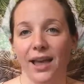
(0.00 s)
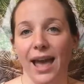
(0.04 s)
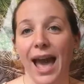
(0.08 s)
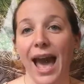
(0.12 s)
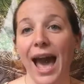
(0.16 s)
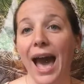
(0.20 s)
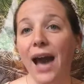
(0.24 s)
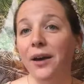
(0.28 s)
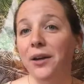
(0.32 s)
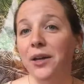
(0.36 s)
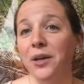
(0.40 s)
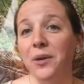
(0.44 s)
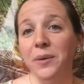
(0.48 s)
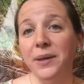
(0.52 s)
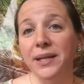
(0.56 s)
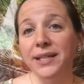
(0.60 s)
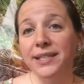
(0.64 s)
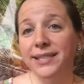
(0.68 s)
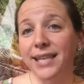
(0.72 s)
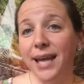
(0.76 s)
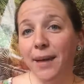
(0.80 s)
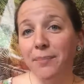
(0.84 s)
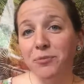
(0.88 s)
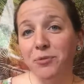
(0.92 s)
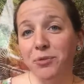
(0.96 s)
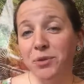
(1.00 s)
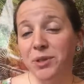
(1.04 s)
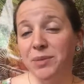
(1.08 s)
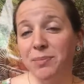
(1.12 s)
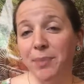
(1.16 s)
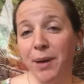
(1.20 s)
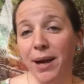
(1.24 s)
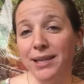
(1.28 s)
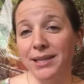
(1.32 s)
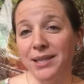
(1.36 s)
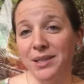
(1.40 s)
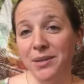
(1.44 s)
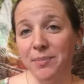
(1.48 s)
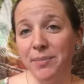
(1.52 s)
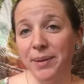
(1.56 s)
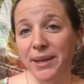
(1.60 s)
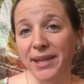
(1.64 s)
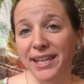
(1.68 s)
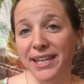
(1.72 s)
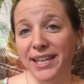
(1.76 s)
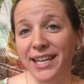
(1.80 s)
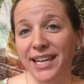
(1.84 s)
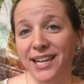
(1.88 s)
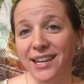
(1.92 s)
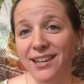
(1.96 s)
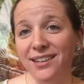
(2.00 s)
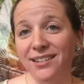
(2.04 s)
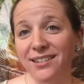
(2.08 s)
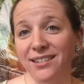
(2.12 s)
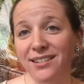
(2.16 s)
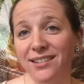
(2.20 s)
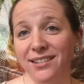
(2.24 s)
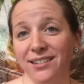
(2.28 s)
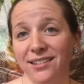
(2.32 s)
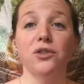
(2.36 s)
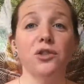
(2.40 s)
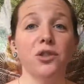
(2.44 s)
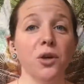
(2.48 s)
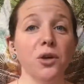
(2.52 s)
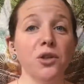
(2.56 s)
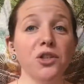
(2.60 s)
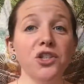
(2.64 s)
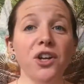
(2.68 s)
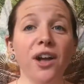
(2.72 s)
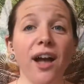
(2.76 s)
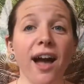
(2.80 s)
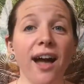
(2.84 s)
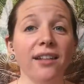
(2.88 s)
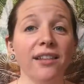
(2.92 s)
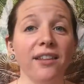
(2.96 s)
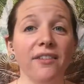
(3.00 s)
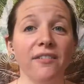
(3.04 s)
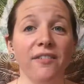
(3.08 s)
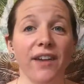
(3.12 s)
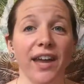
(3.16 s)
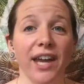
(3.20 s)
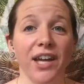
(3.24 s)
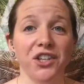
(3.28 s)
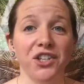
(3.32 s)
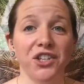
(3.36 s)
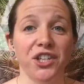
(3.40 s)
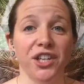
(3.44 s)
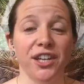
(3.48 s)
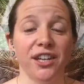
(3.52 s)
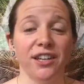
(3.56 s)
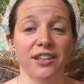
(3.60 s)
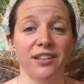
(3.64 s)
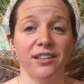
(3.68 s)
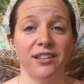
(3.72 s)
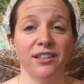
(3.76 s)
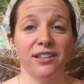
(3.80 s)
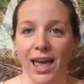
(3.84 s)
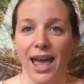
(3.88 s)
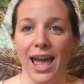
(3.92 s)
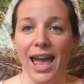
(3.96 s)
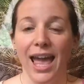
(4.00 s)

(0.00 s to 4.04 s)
how you accept responsibility, social elevation,